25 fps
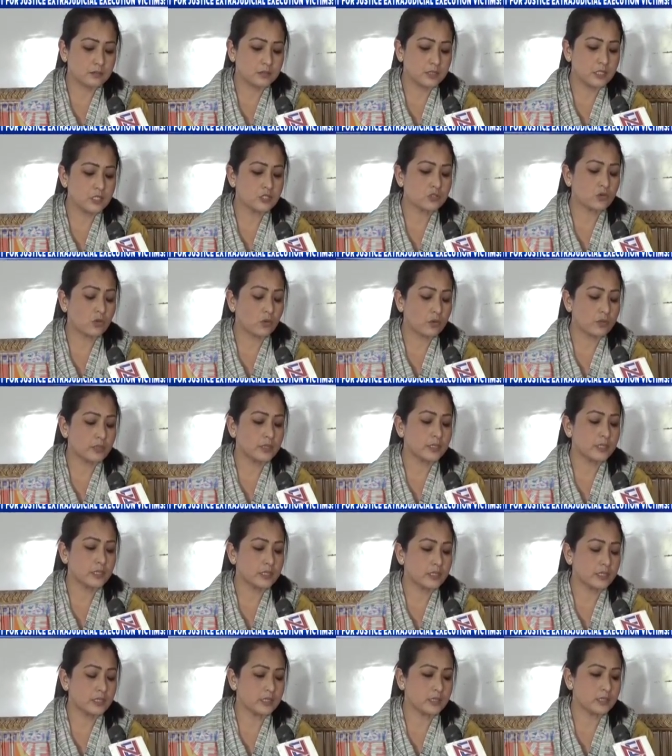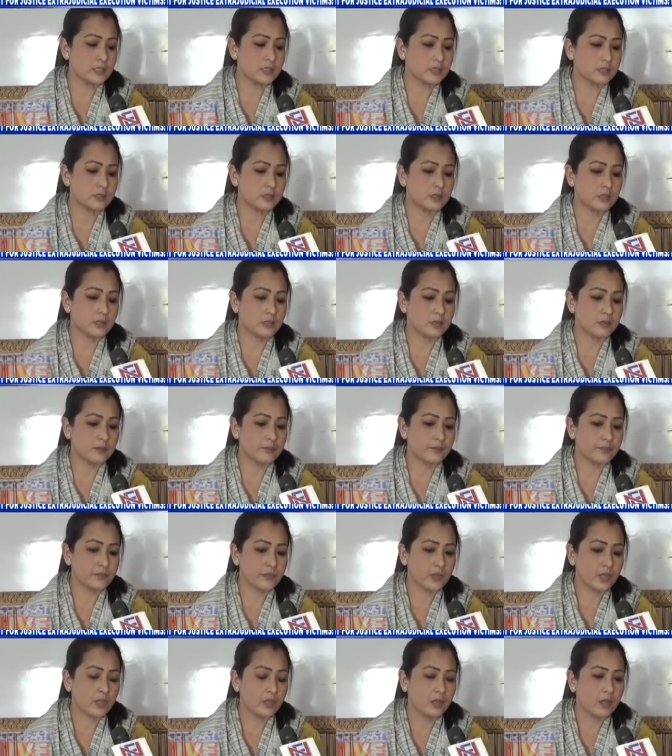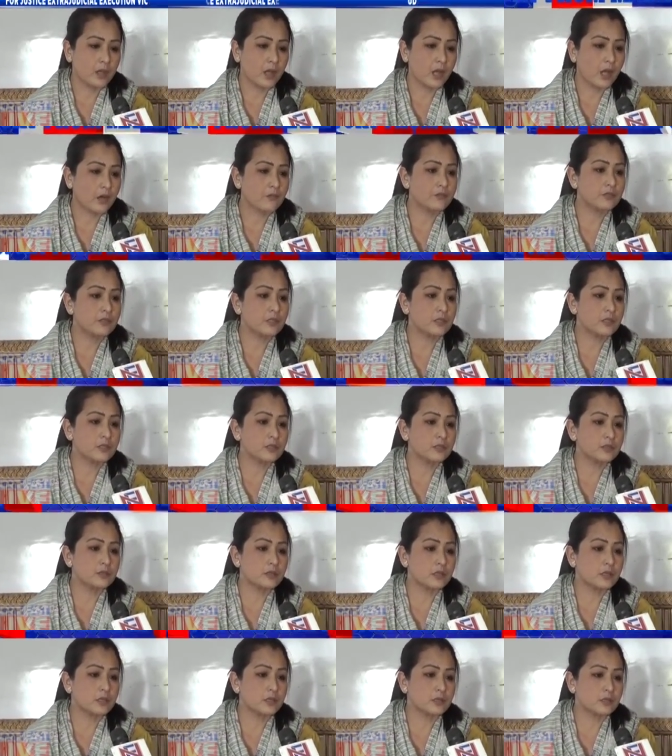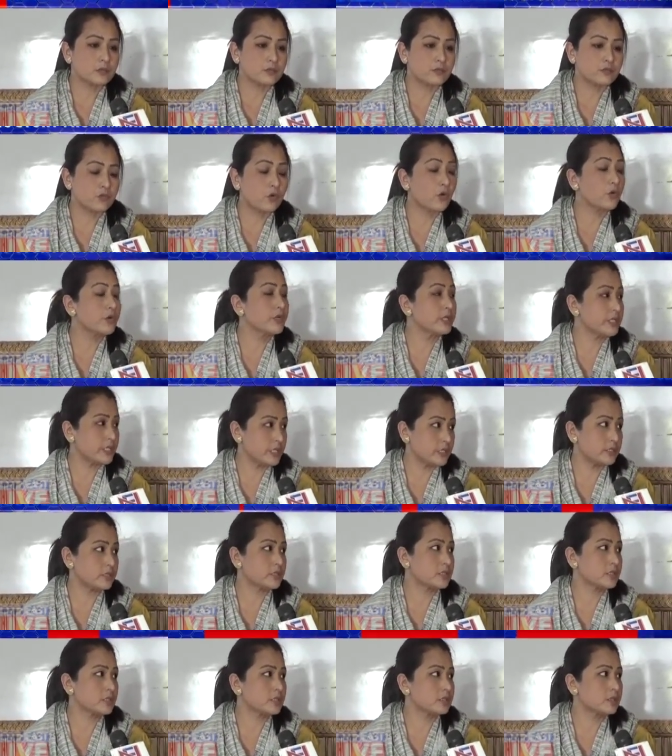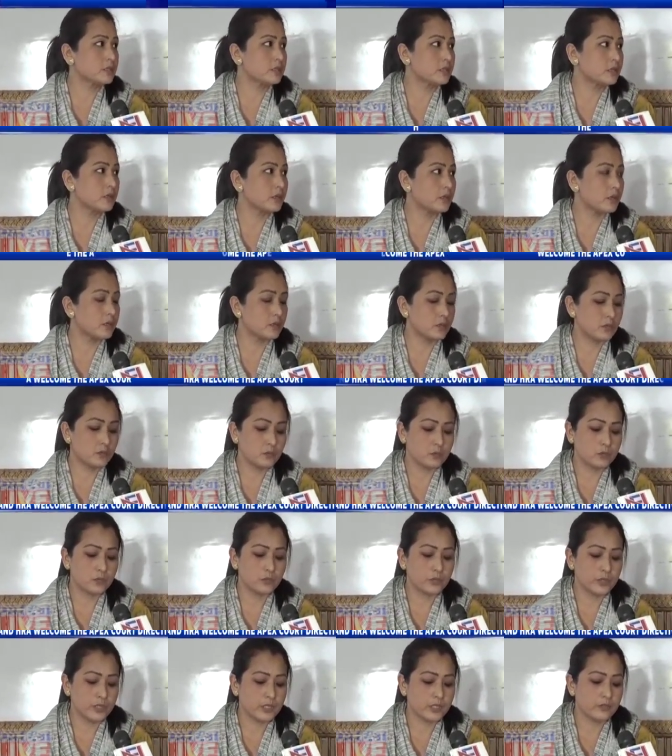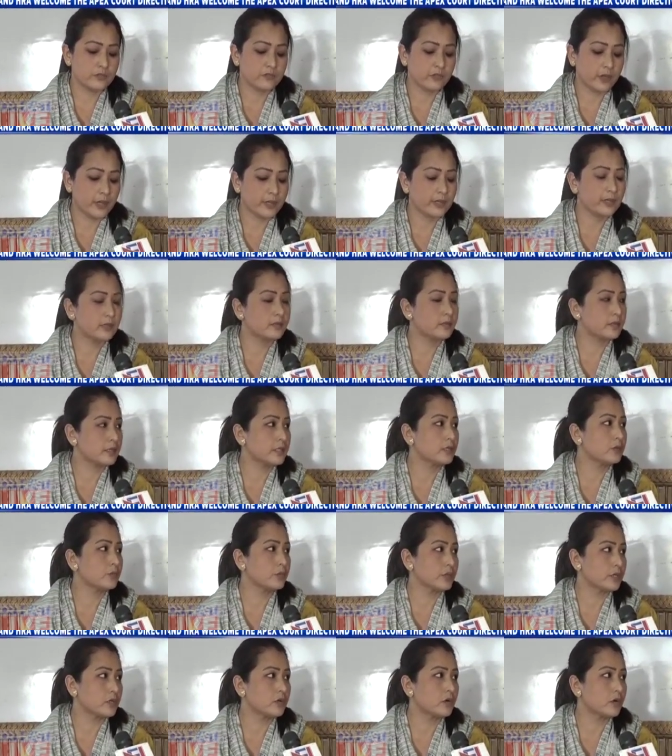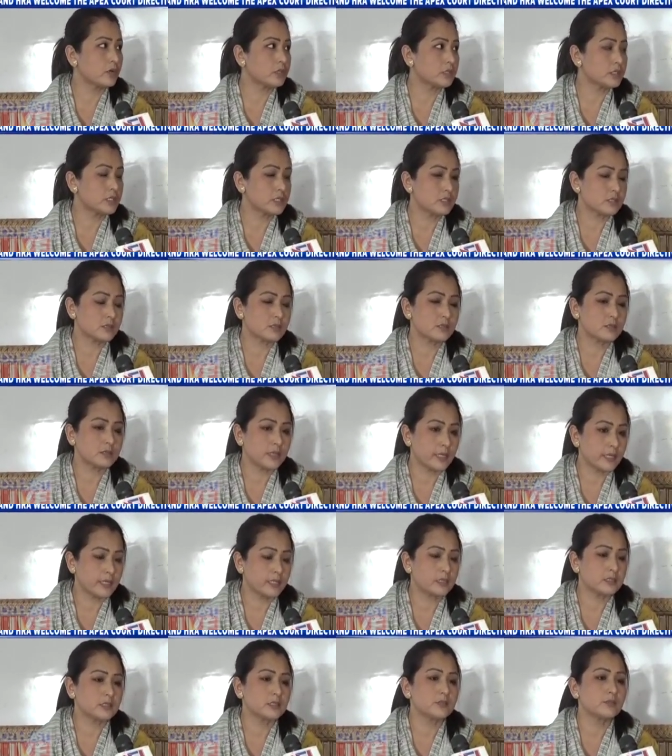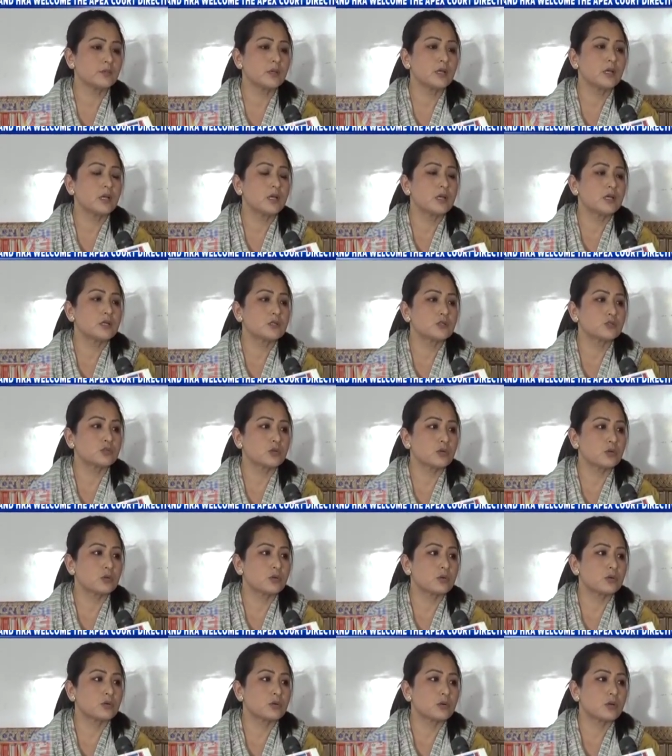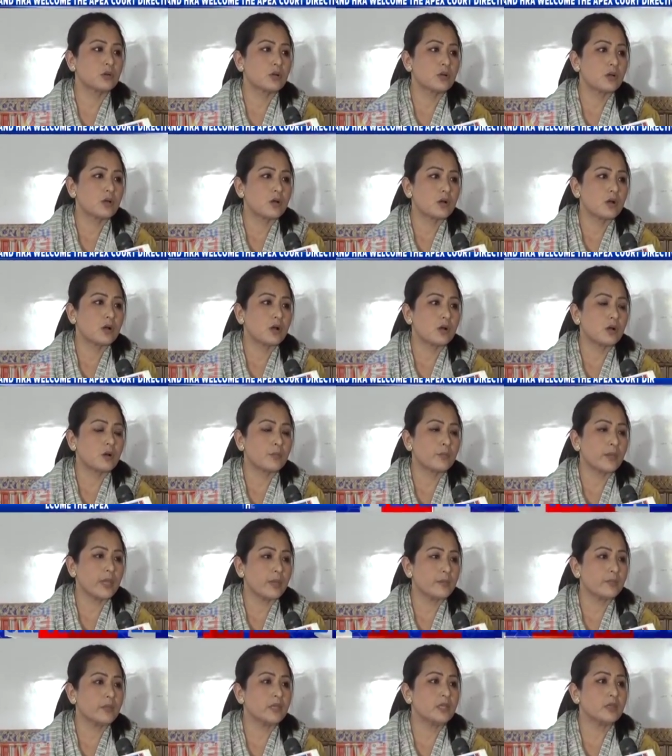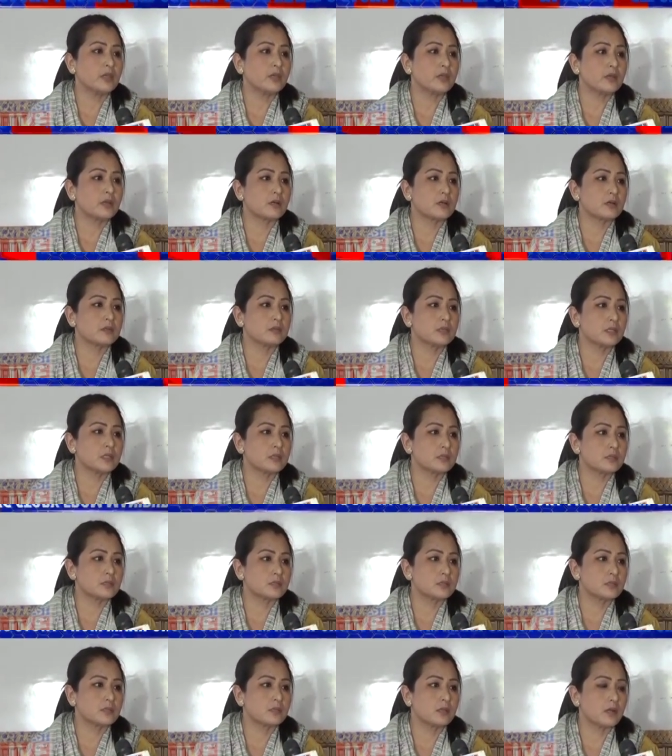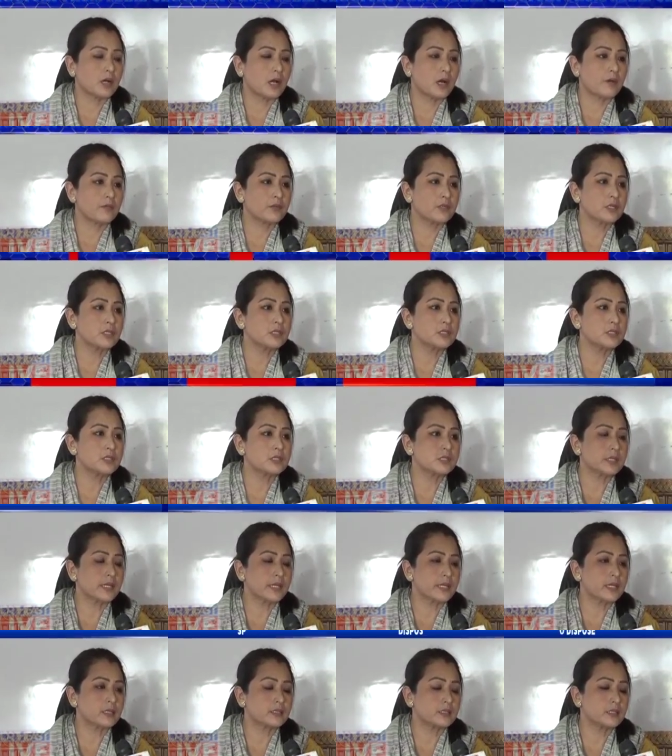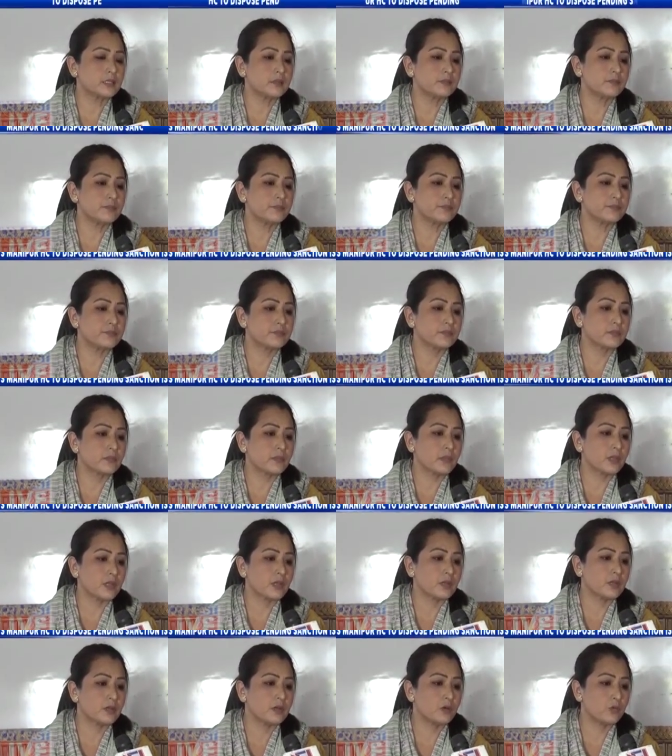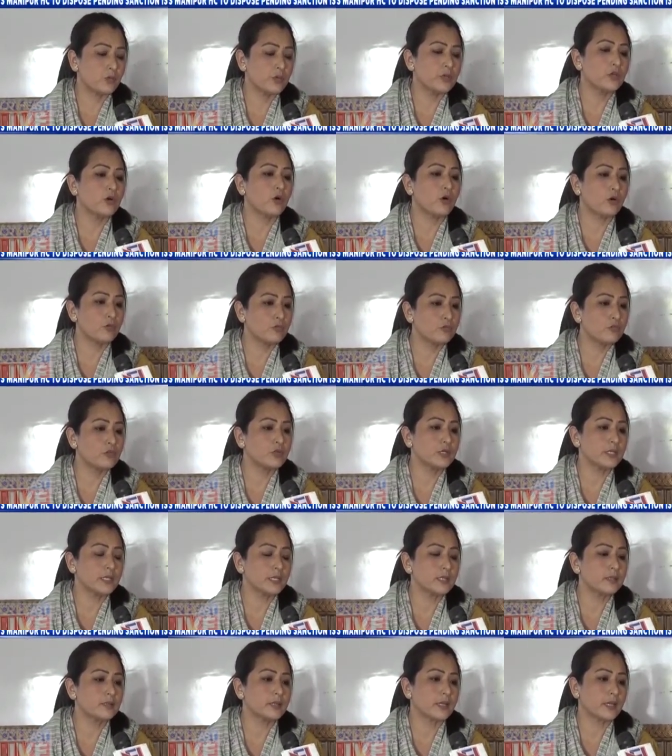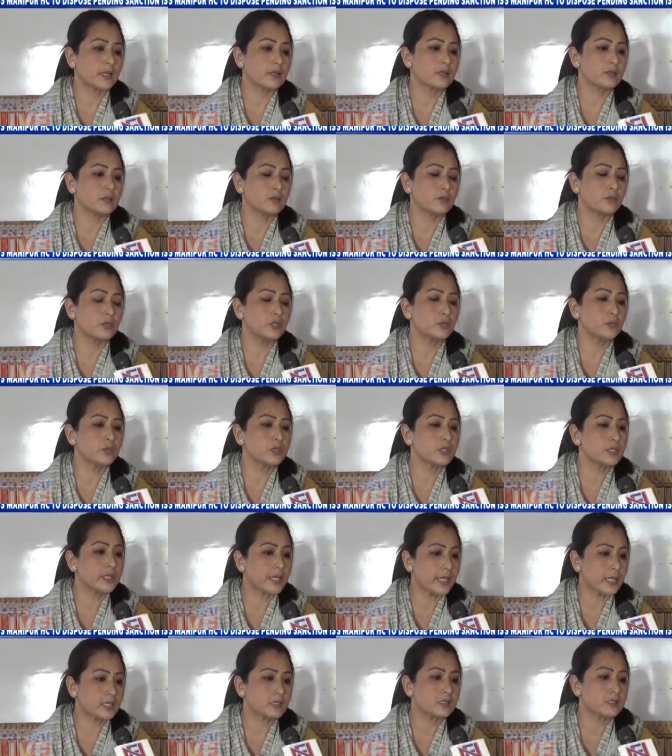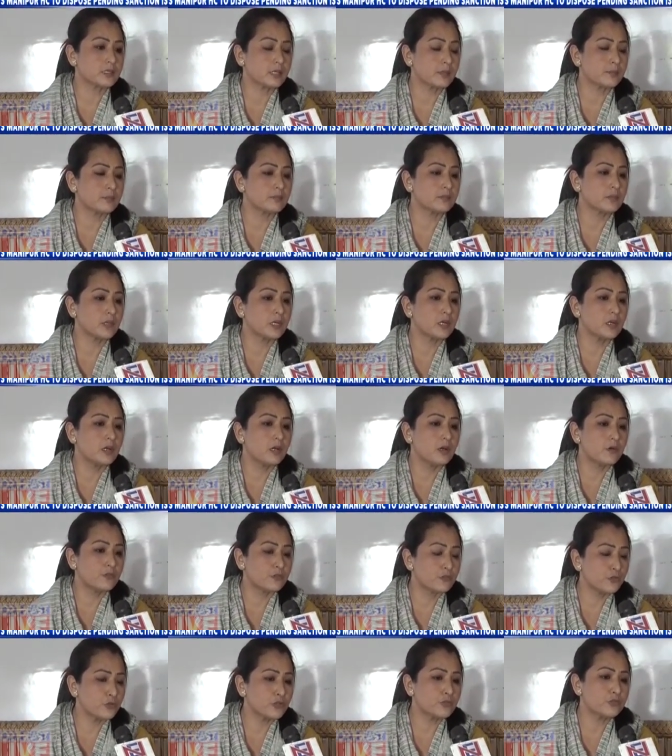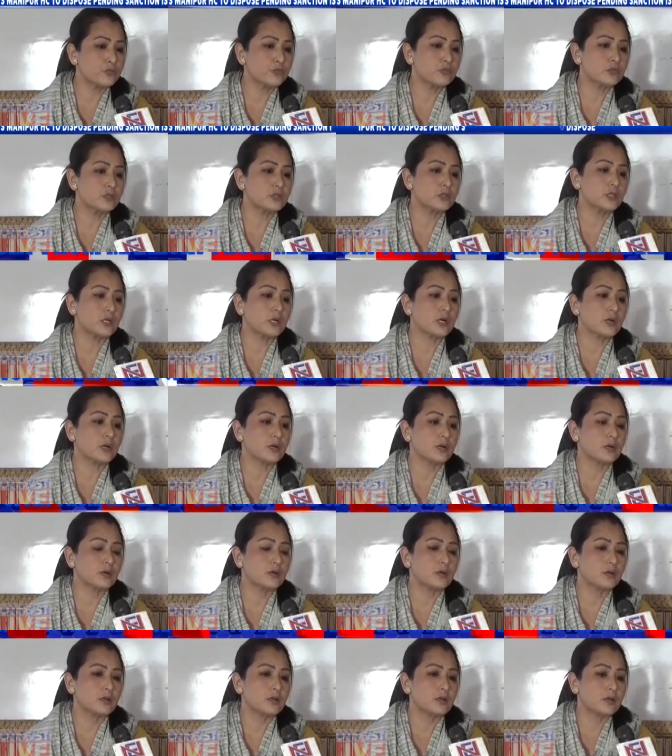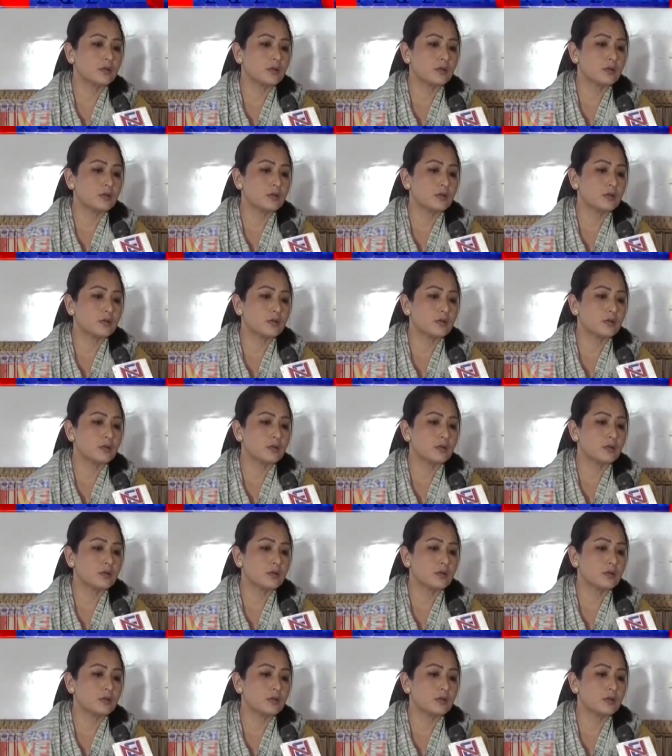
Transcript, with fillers: this order is uh, after uh, four years. Mm-hmm. Uh, we finally we got this directive. So uh, maybe uh, that's after this directive um, we hopefully that we will get some fruitful uh,